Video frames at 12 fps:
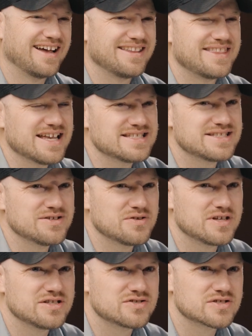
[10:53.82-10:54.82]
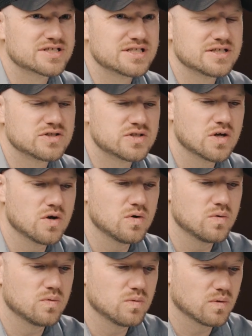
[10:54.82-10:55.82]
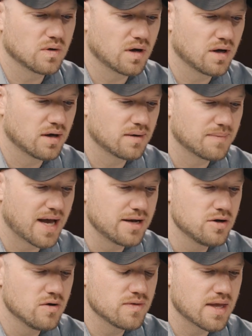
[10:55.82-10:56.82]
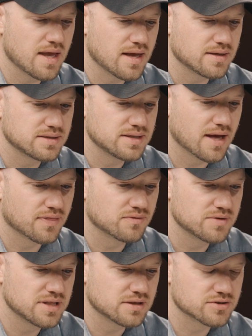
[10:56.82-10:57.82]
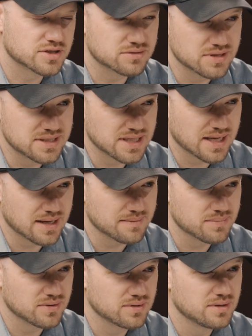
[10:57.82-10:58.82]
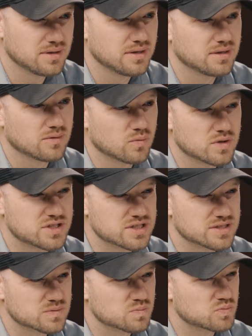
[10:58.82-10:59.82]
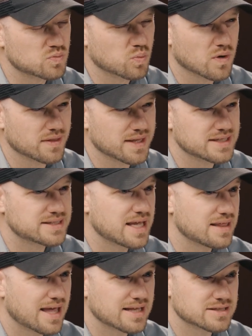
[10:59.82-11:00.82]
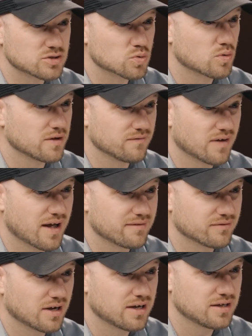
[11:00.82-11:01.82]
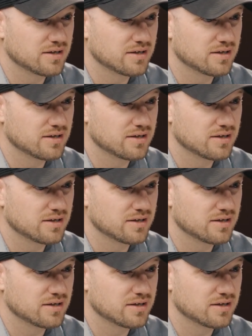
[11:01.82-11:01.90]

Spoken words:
That's so interesting. So I know that there's 3-tab, which is what they say that's a 25, right?